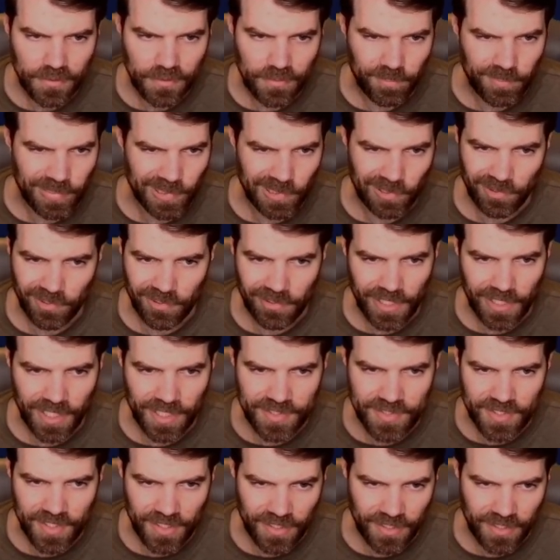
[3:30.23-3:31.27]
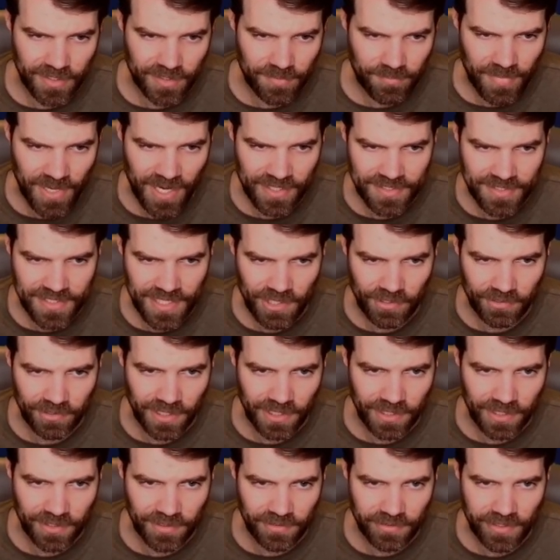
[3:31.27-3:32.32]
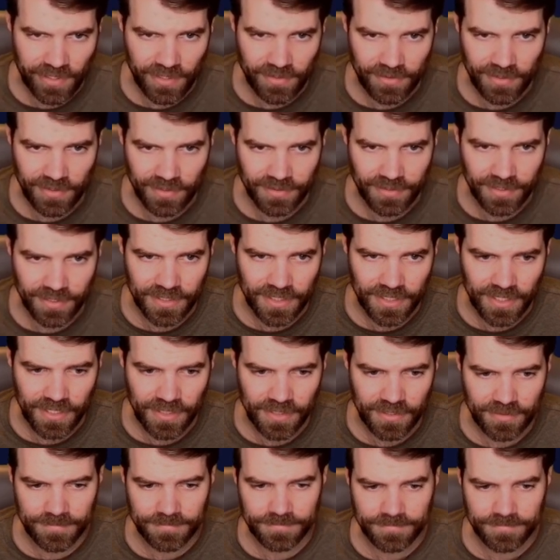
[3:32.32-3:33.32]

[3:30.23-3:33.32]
built crazy and maxed out gear or anything like that,